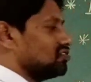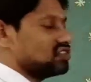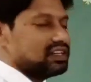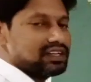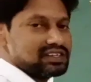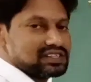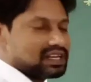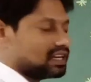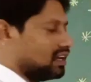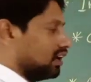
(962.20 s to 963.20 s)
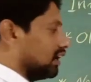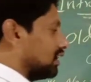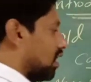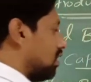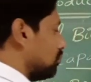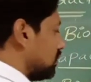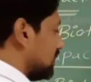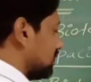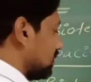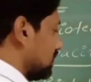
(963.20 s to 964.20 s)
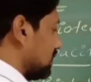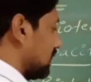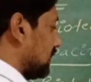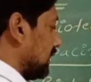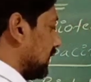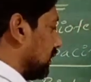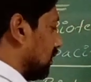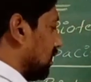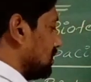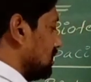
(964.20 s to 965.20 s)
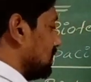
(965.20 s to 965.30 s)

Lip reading: engineering, sir? Recombinant DNA technology.